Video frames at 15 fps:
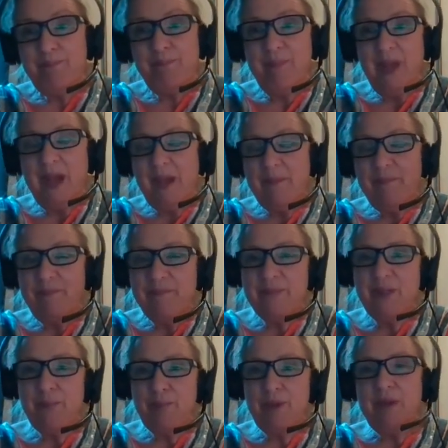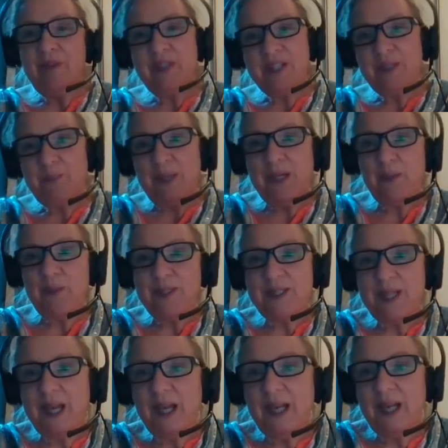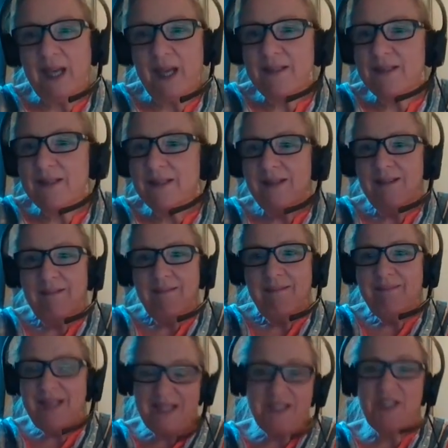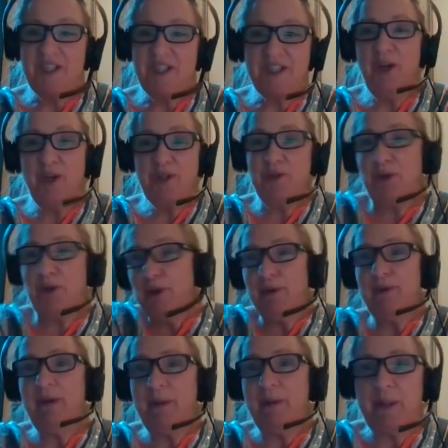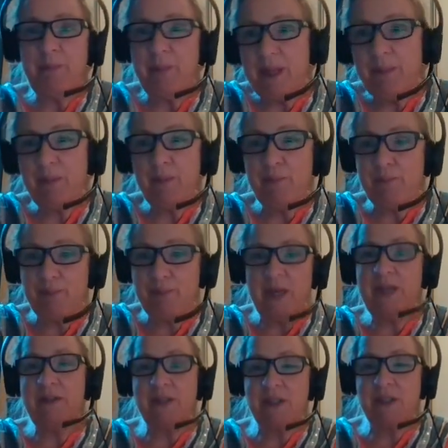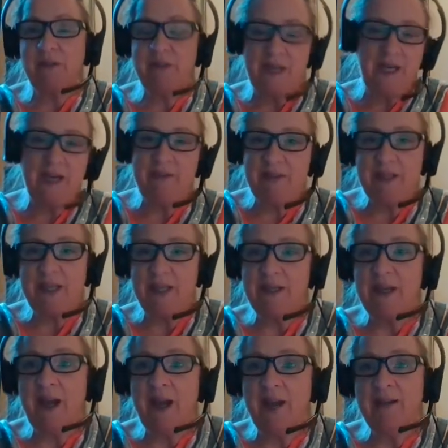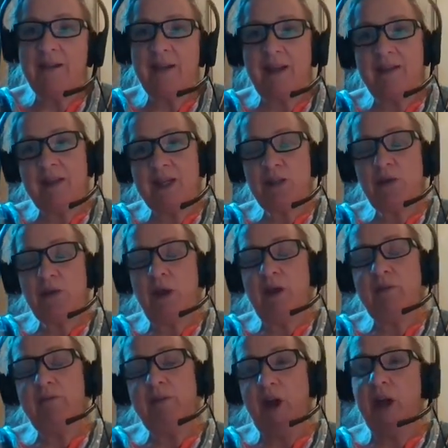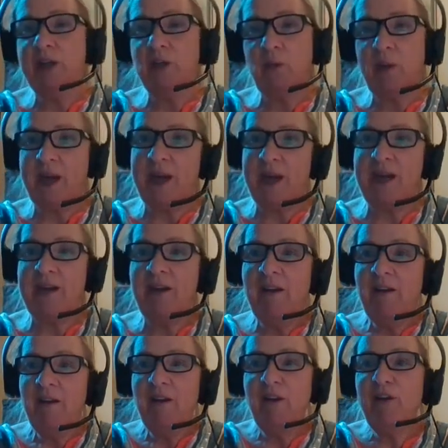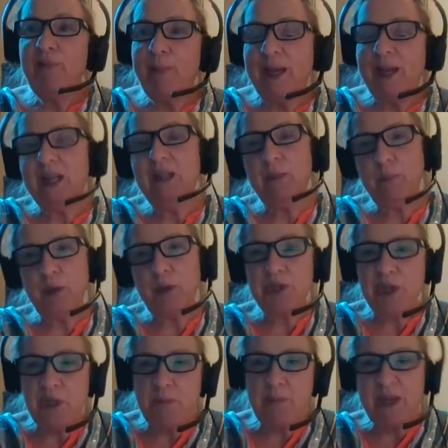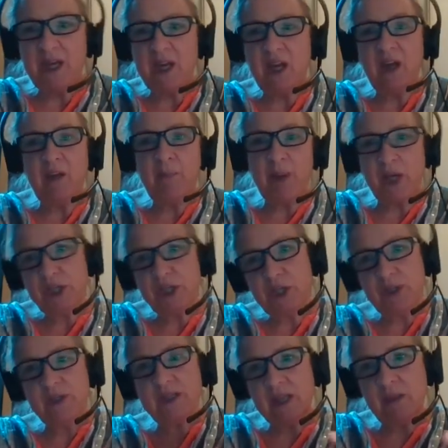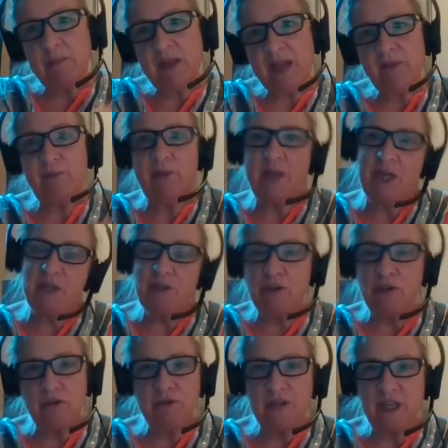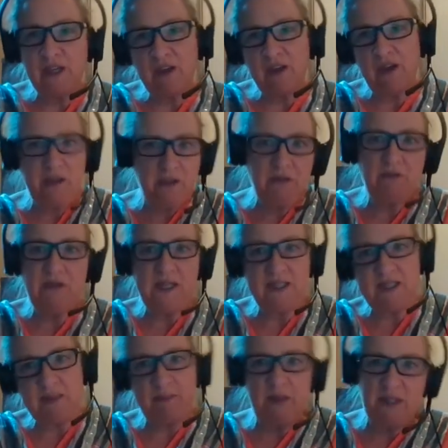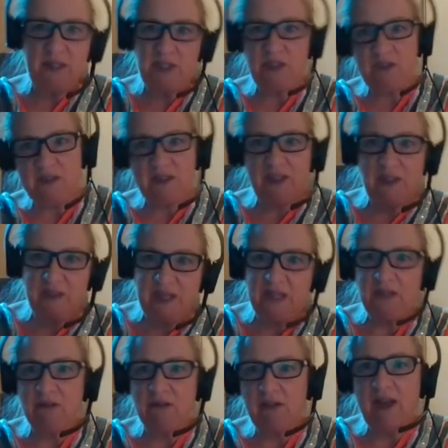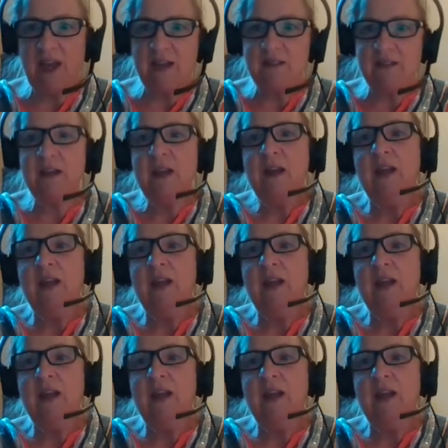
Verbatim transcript: um, previous speaker was telling us, that's just not true. I mean, people breed the dog they have in their yard and they try and find a way of making the progeny better by choosing a mate for that dog that kind of corrects some of the issues that that dog has.